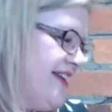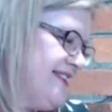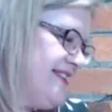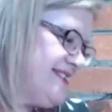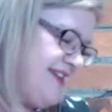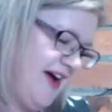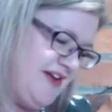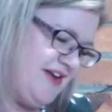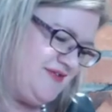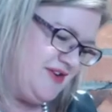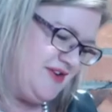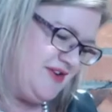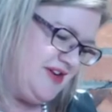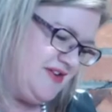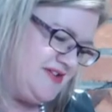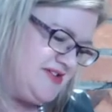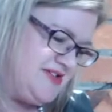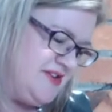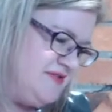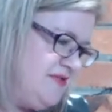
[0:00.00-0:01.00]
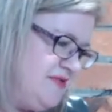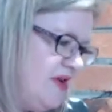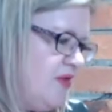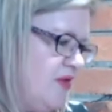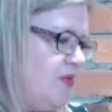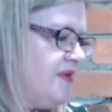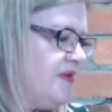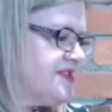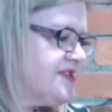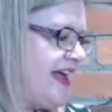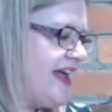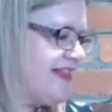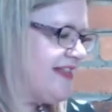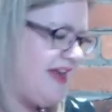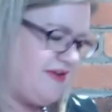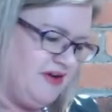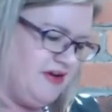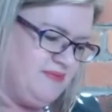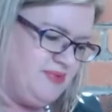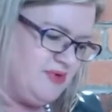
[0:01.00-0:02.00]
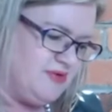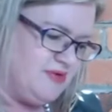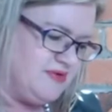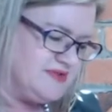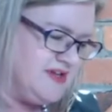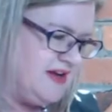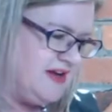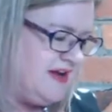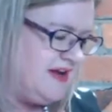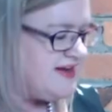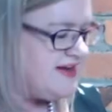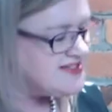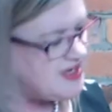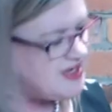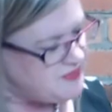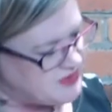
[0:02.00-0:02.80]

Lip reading: insightful, you two. We'll take that on board. So have